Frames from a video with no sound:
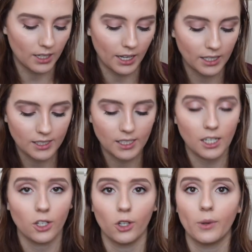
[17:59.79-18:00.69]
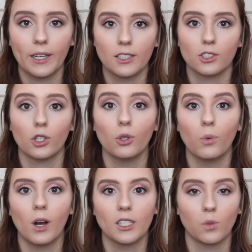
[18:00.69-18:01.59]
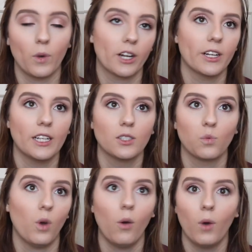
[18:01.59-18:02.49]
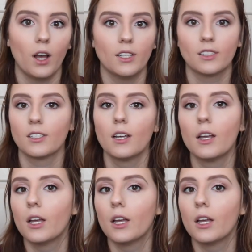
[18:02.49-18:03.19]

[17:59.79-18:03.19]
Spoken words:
That is the Who Is, Who Was, Where Is, What Was,